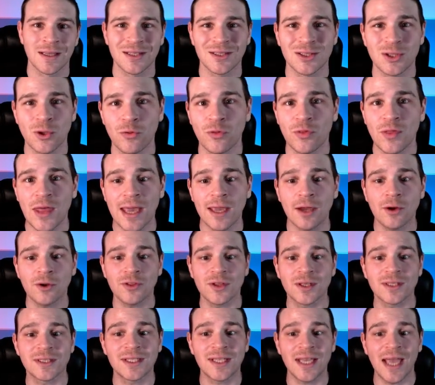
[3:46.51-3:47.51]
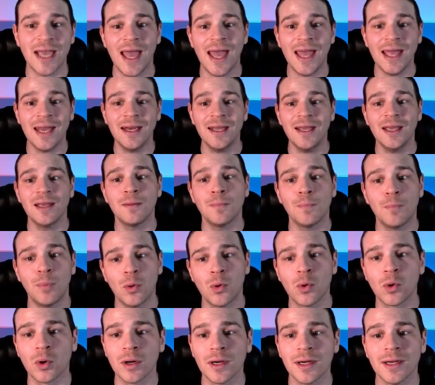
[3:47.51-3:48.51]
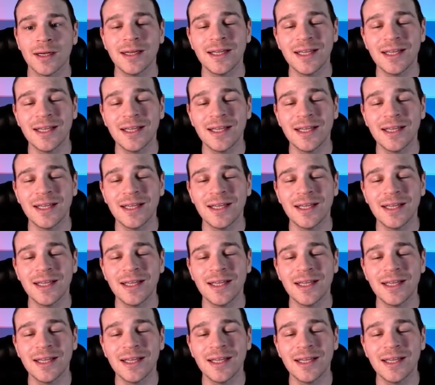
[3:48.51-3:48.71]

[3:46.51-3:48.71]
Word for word: So they are the ten important